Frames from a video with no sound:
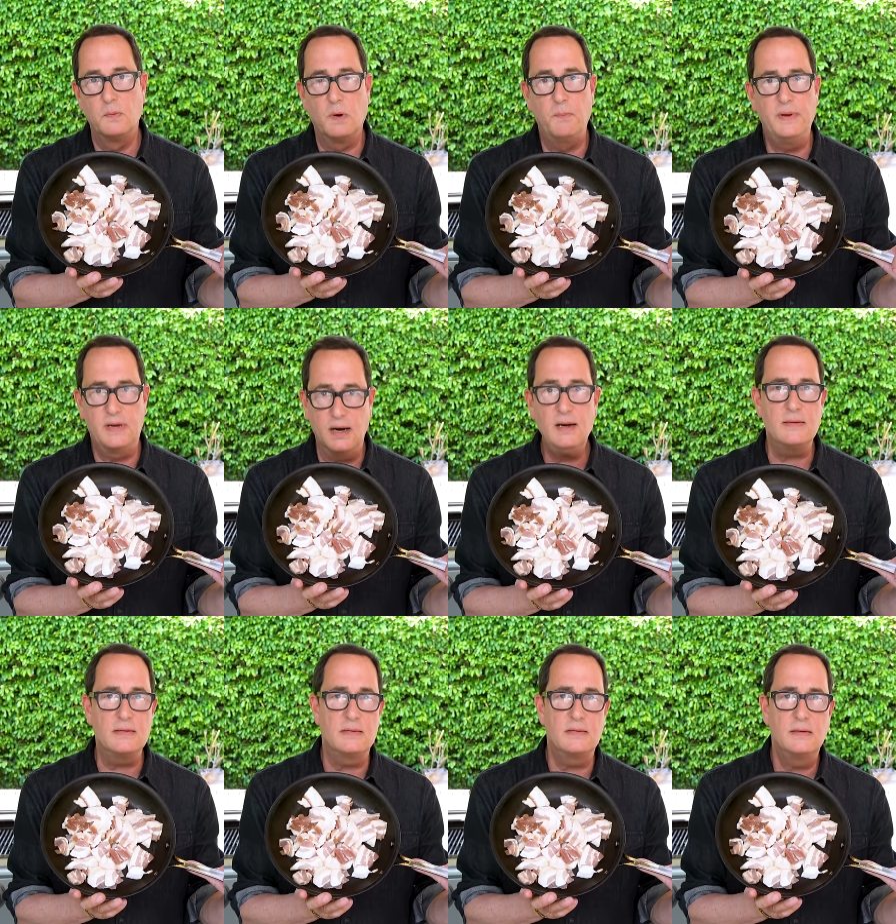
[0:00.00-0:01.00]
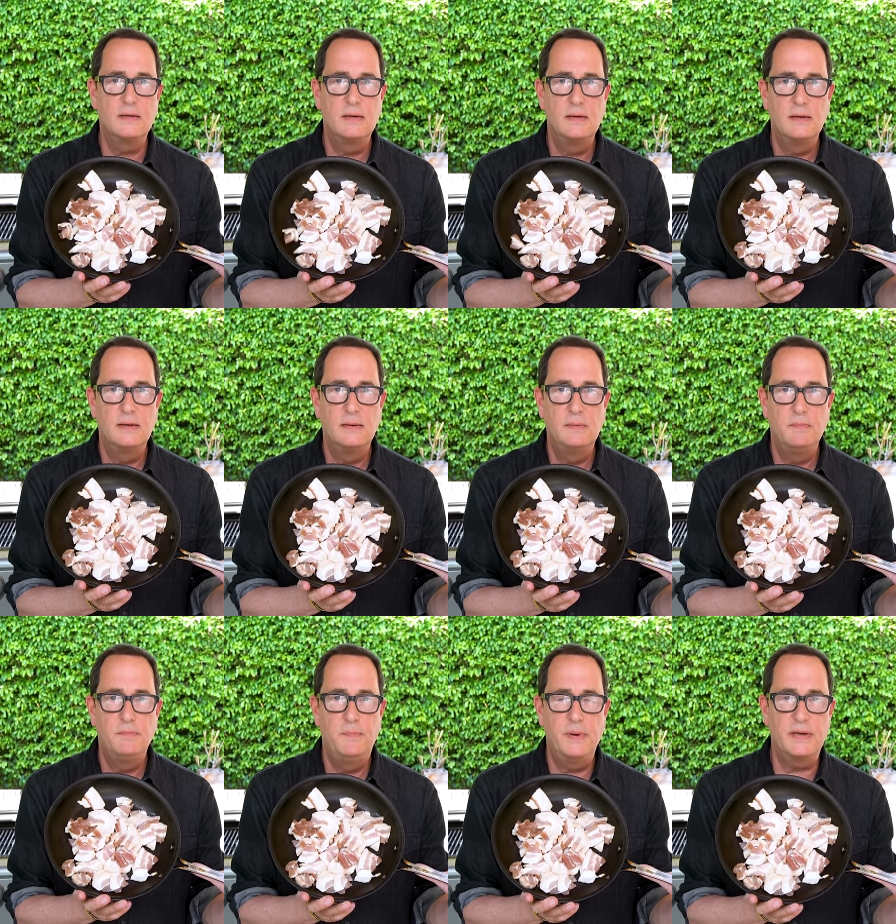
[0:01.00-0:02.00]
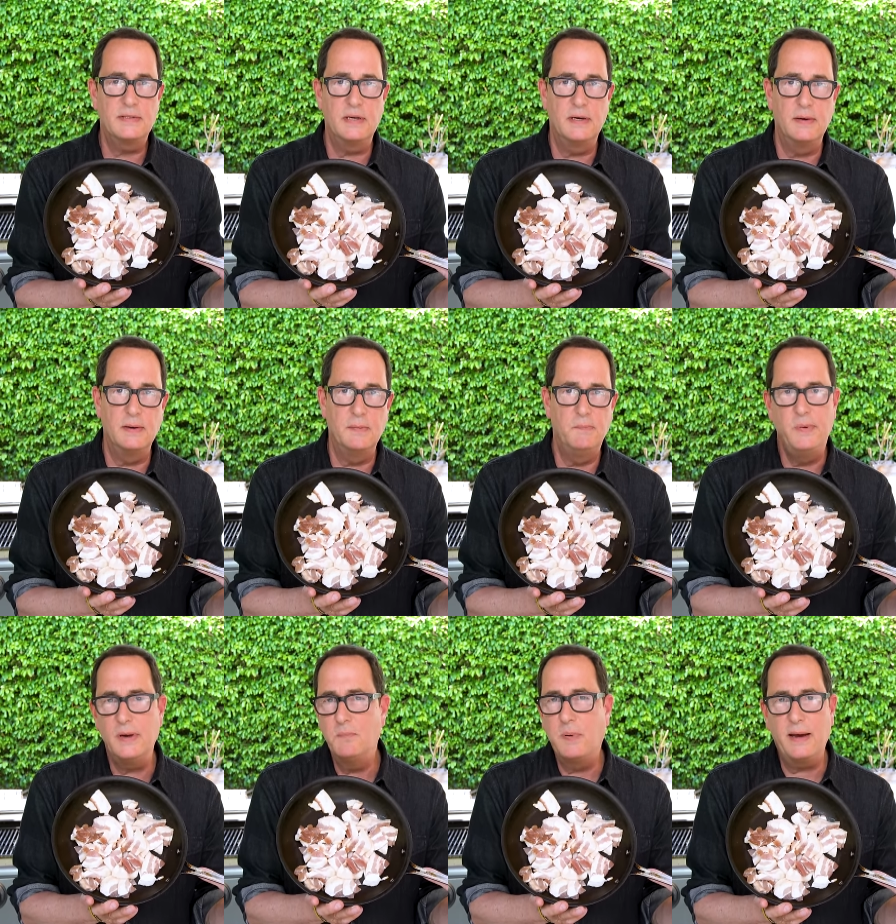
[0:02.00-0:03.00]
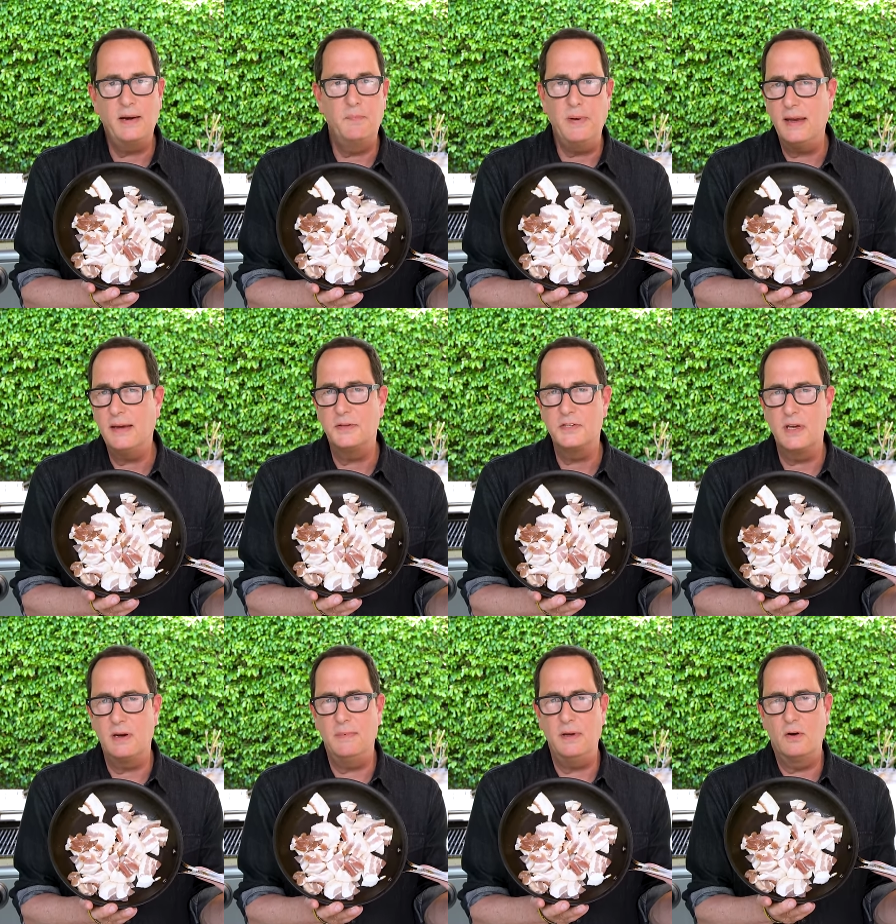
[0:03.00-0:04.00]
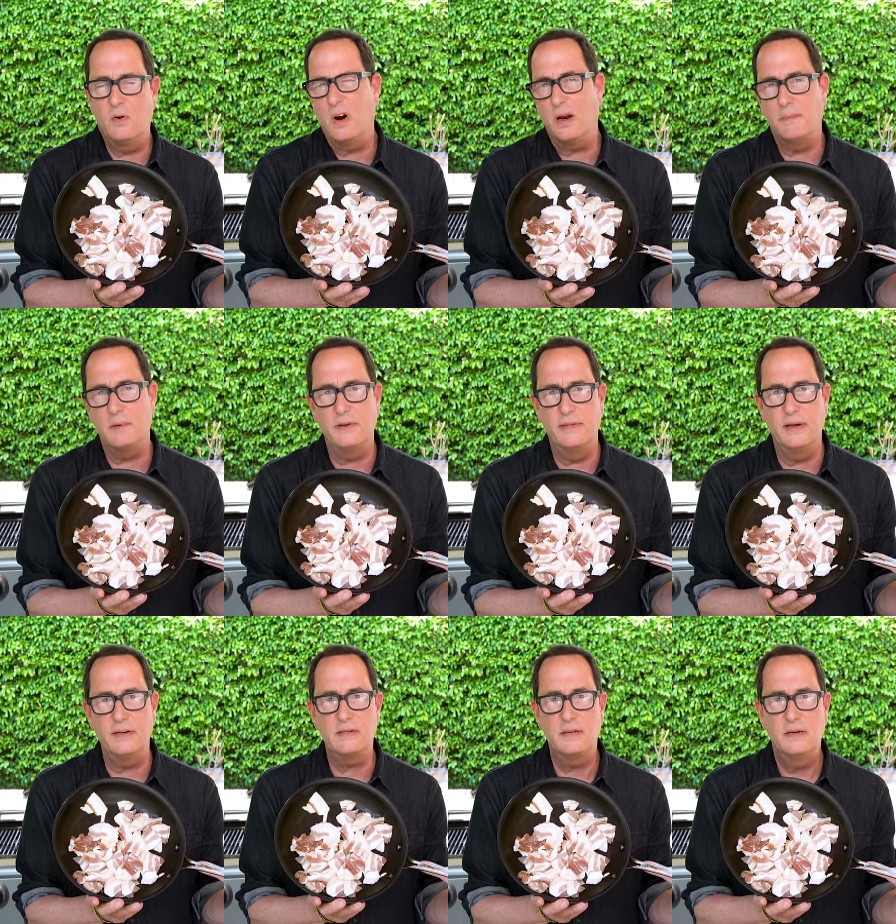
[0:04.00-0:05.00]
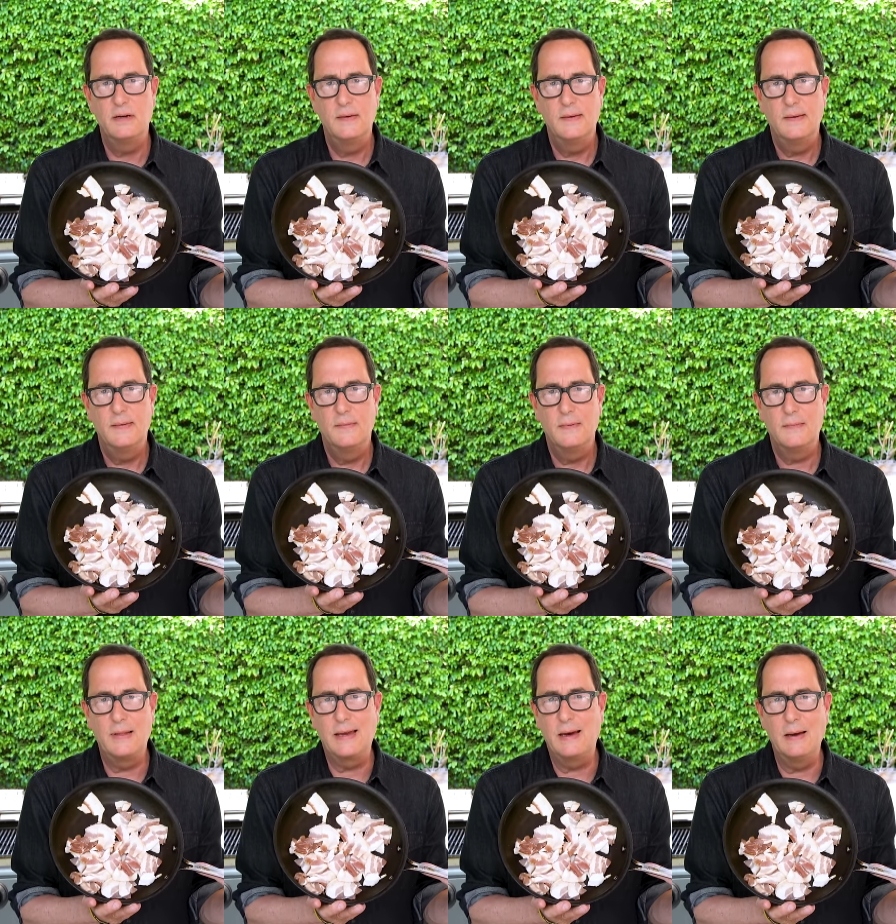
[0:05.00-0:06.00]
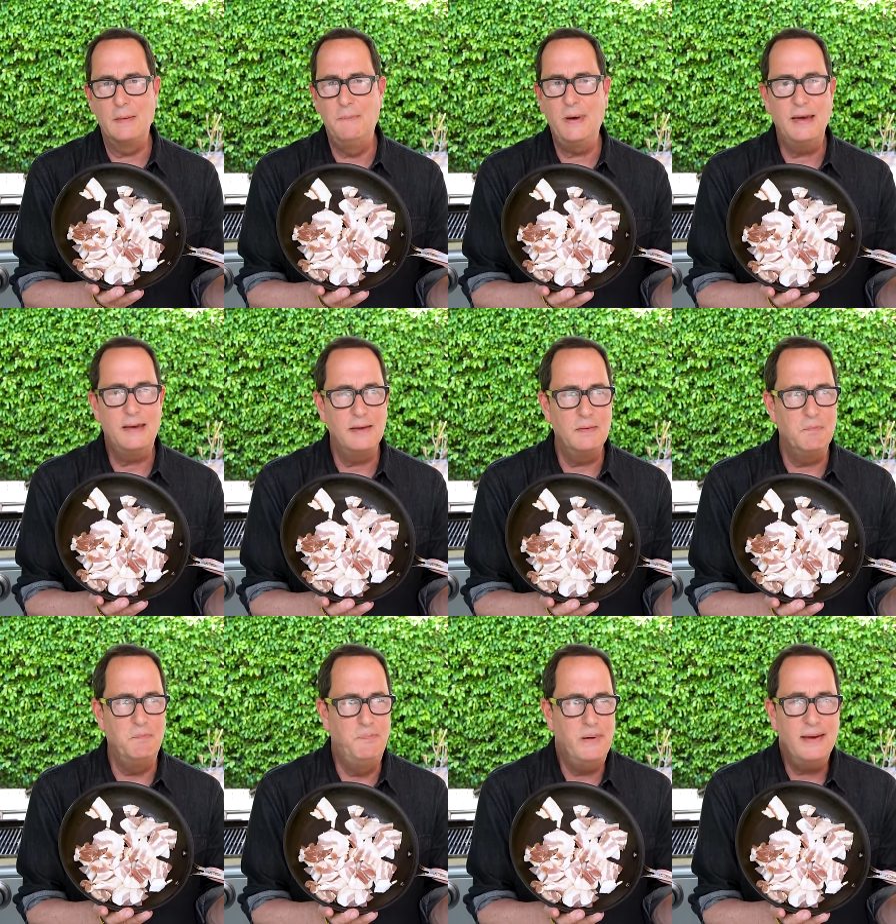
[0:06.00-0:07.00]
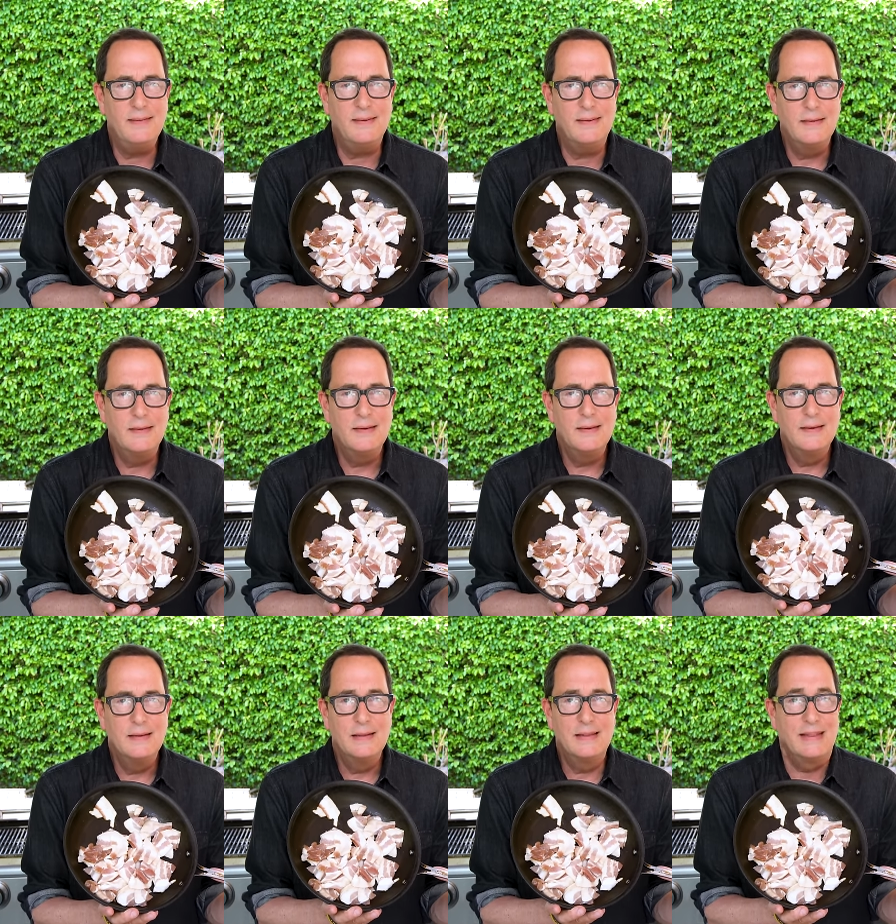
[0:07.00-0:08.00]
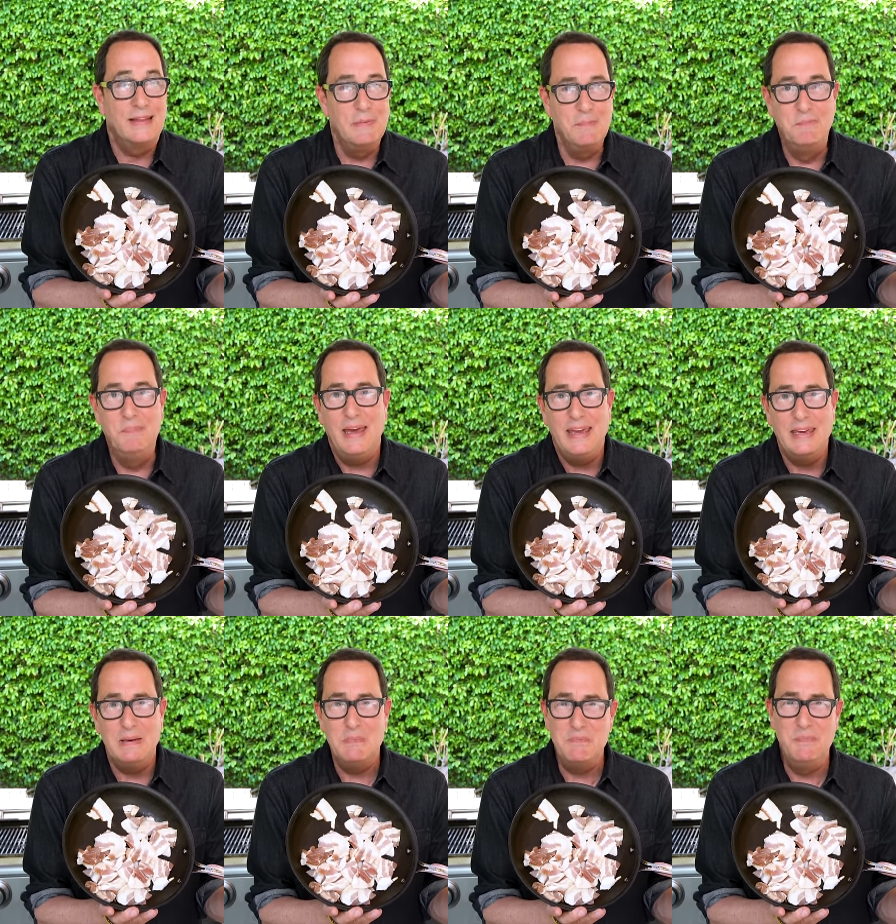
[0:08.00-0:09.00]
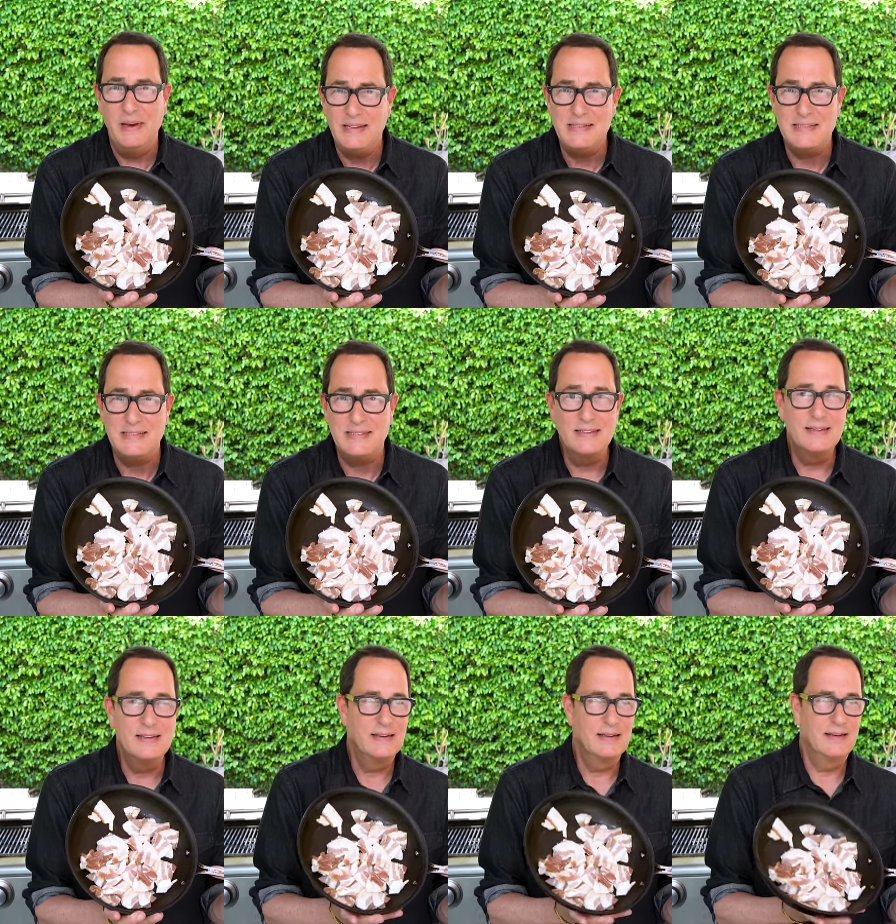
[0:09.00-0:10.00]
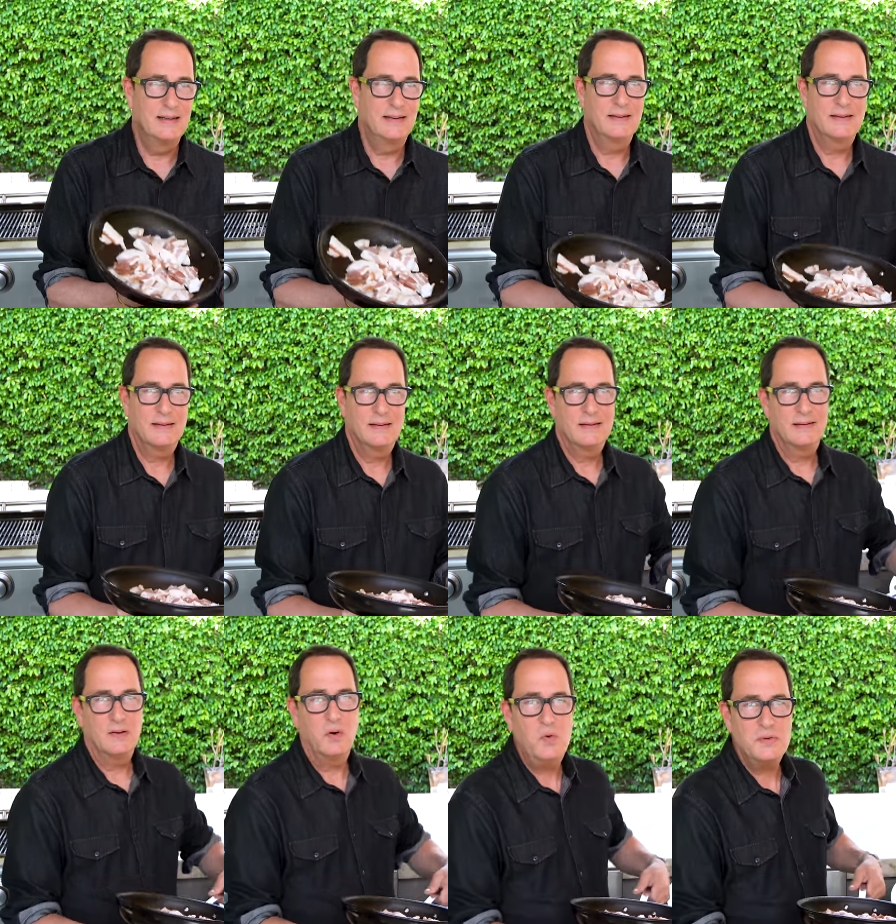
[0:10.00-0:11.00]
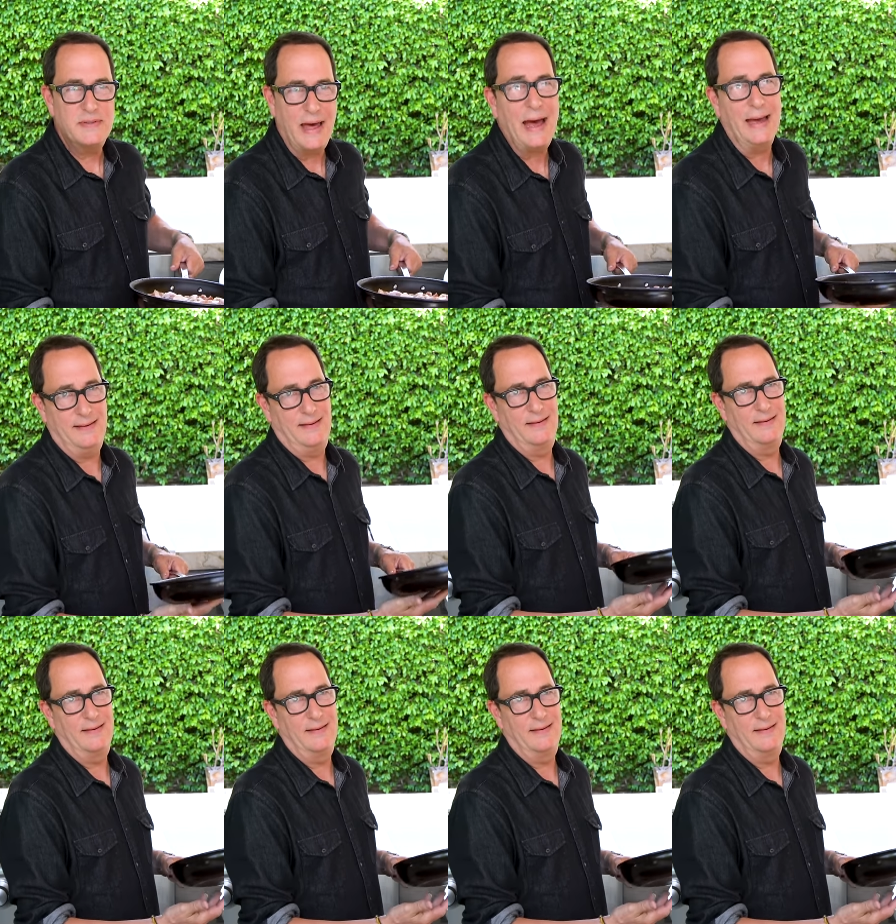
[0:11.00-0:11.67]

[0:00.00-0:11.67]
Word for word: well, because because a big bite of bacon is going to be incredible in this. Like a, a bacon bit? Bacon bits? Who was that?